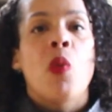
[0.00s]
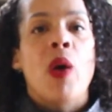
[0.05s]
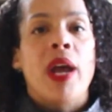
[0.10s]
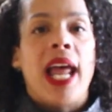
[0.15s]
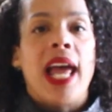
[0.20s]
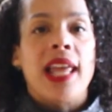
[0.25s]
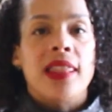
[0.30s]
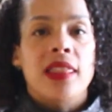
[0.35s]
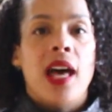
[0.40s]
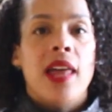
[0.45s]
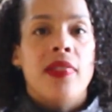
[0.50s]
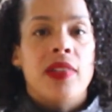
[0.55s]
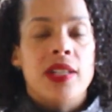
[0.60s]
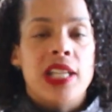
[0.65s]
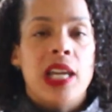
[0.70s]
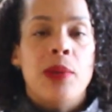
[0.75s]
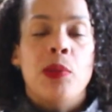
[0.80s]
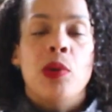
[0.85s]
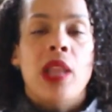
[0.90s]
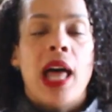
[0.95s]
what I thought the
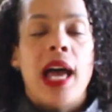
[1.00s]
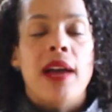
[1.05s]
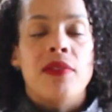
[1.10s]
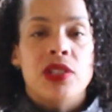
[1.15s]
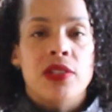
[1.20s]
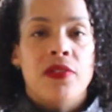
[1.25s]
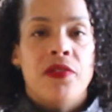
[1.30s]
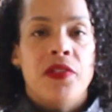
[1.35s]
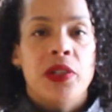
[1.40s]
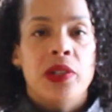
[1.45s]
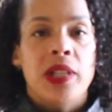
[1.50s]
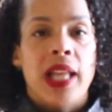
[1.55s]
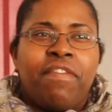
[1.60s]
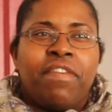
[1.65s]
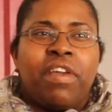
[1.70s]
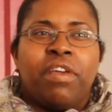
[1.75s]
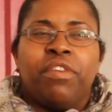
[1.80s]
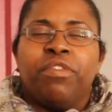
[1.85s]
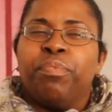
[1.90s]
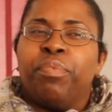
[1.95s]
table vibe should feel
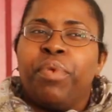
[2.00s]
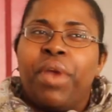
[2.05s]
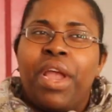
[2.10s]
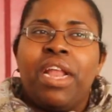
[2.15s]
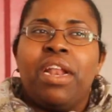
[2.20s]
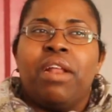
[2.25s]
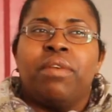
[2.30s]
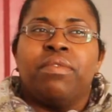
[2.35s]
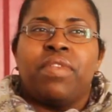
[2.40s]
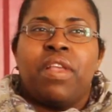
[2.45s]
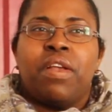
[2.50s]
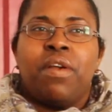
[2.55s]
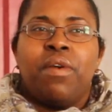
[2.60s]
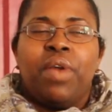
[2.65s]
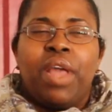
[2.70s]
When I was praying, I was like,